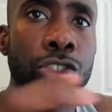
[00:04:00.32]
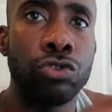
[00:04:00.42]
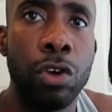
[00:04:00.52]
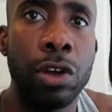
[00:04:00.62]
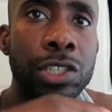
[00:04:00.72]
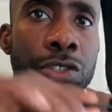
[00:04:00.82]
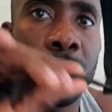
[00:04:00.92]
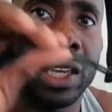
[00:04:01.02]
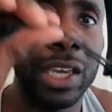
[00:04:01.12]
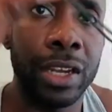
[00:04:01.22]
of
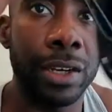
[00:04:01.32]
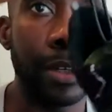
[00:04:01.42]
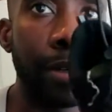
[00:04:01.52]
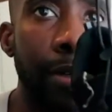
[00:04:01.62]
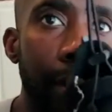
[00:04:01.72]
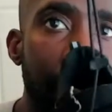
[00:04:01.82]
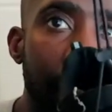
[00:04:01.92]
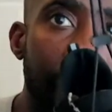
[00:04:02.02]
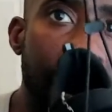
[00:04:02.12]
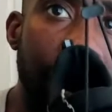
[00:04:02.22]
drawstring here,
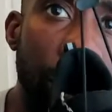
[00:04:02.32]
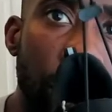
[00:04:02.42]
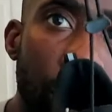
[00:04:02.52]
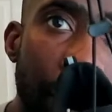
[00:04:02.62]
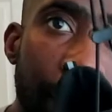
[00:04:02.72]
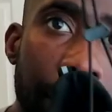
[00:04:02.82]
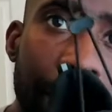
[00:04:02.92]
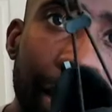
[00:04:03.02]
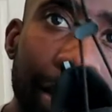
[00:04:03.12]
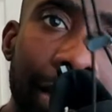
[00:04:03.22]
and you draw it up
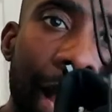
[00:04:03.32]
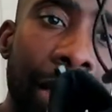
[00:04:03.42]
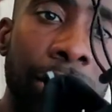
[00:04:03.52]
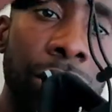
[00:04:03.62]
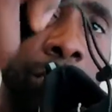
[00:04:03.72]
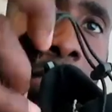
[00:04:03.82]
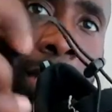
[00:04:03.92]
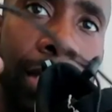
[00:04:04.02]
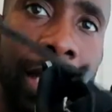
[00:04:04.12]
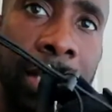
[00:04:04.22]
and make it as tight as you
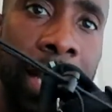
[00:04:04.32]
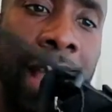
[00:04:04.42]
want, and then